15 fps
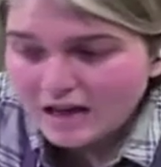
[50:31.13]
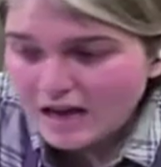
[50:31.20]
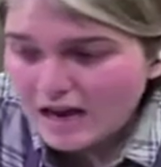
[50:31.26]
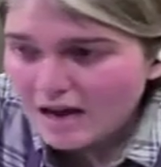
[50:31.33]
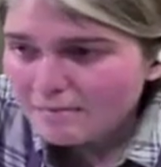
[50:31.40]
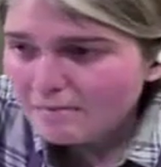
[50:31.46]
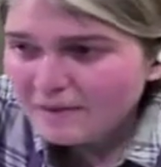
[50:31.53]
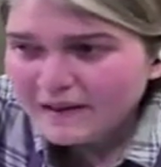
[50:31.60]

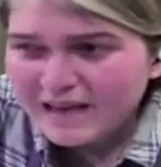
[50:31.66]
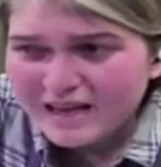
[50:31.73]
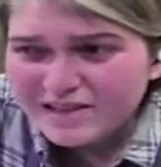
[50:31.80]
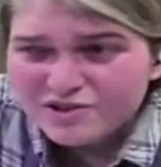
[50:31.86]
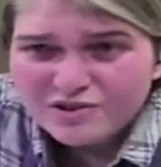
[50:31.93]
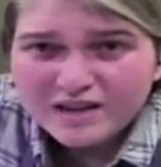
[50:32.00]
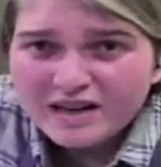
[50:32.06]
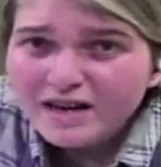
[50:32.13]
But yeah,
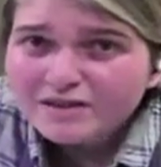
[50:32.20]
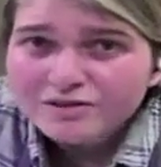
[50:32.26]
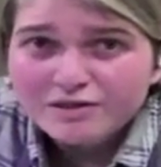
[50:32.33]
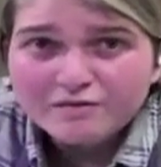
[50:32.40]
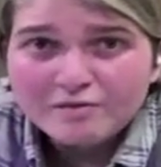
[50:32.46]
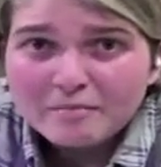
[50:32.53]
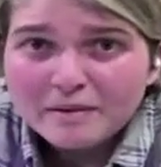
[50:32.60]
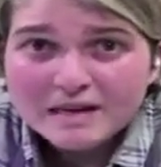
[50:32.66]
try out
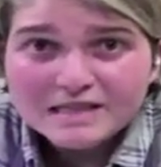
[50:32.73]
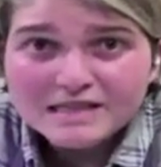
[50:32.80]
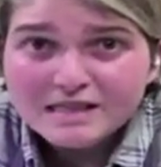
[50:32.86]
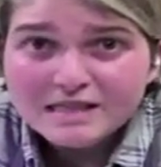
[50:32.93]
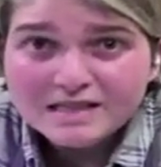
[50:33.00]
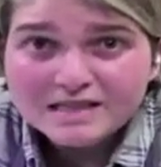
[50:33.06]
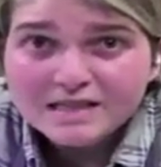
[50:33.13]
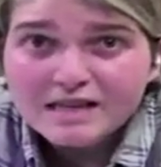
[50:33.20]
different
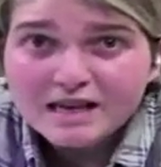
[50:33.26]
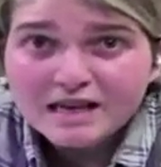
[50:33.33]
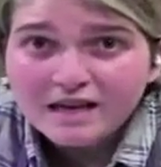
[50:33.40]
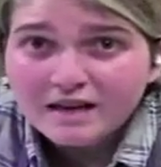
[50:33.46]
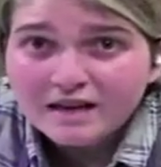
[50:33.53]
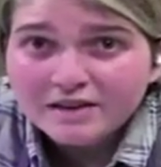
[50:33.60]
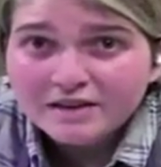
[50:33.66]
pastas, see